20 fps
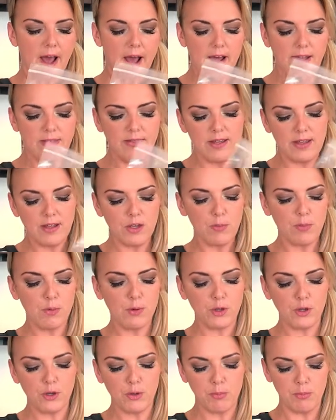and then you
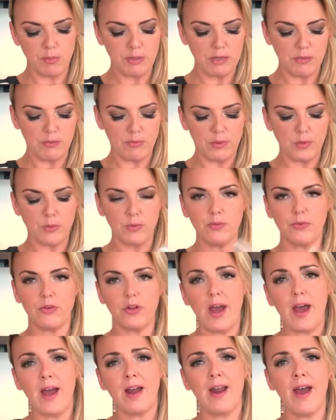put your beetroot.
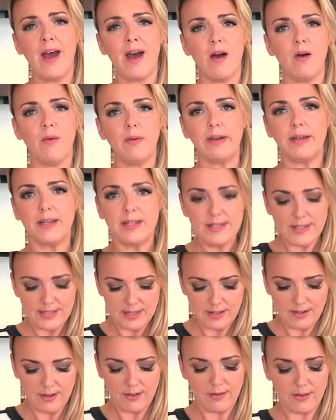And how
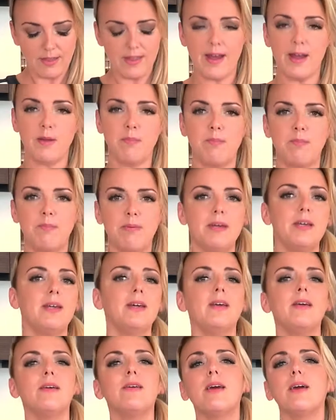easy could that
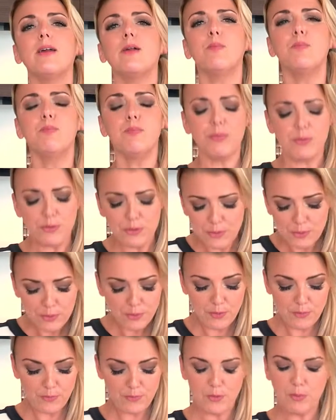be? You get a
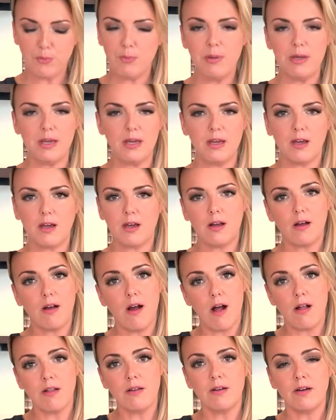beautiful pink
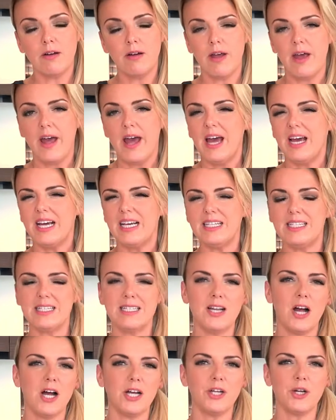color.
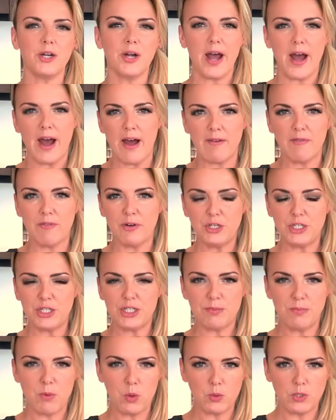It's not your average
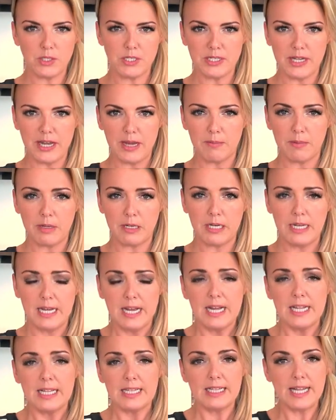smoked salmon.
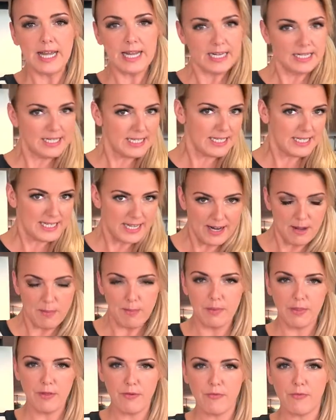Let it sit
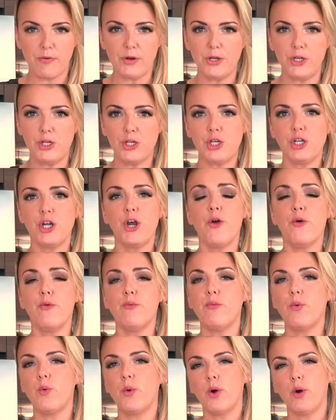up in the fridge
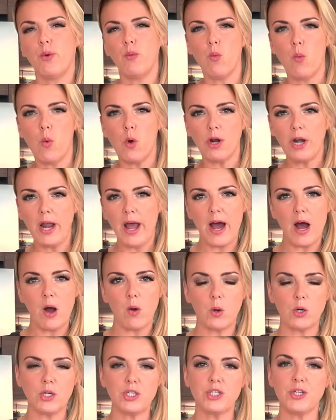for 1
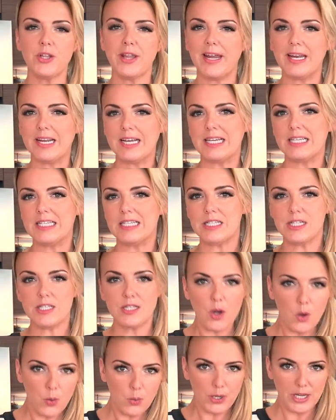hour so that it can
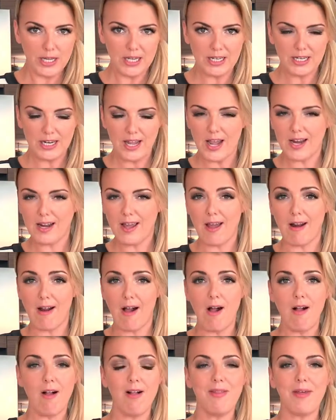soak in and get
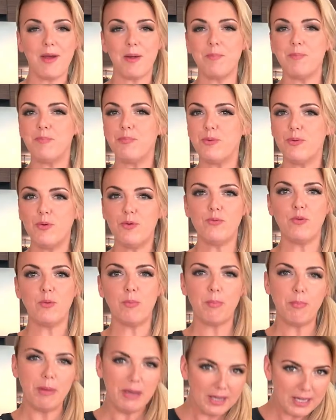all that beautiful
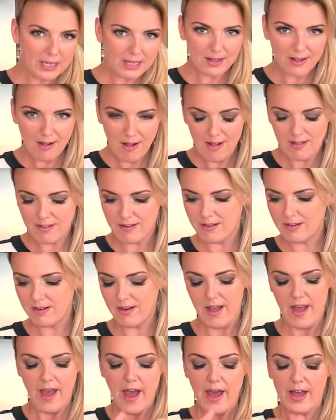pink color.
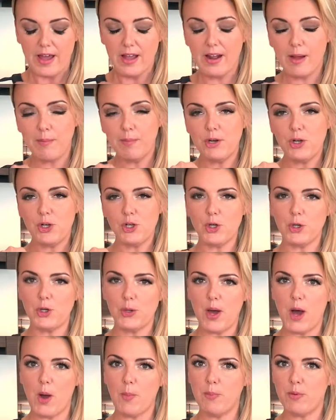And I'm going to show
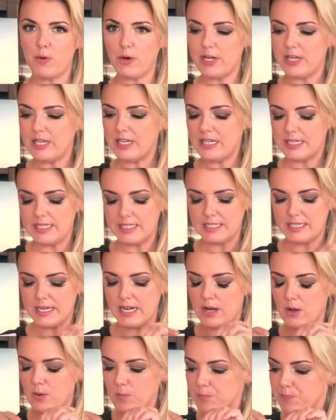you how pretty it is
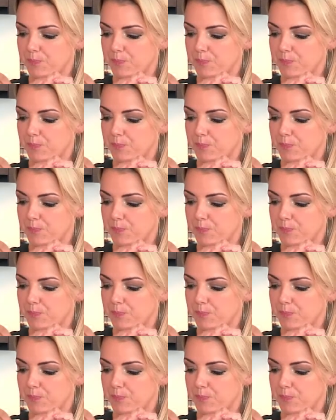now.